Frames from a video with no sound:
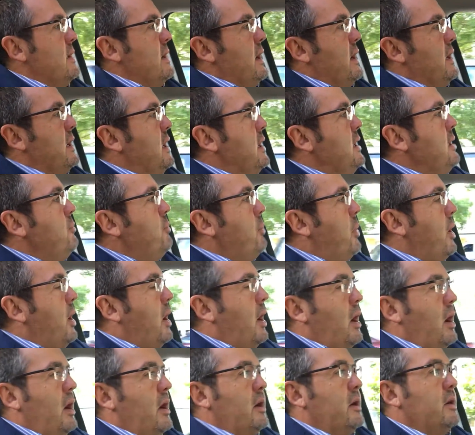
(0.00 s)
At any
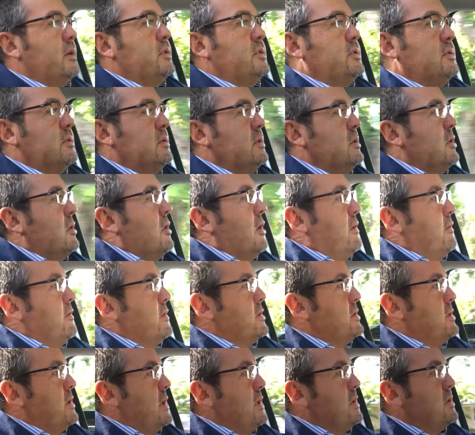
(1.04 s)
part during the
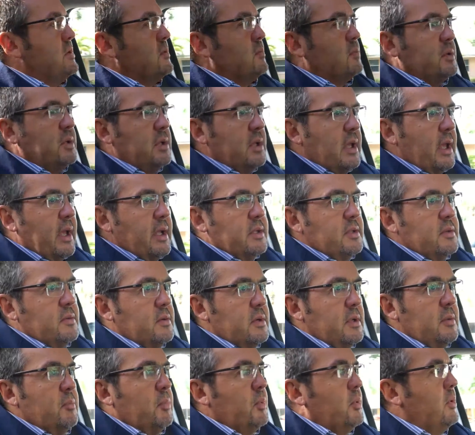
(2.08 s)
conversation, when you get to
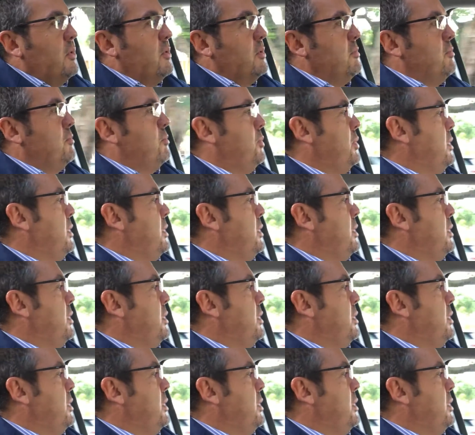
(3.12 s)
an important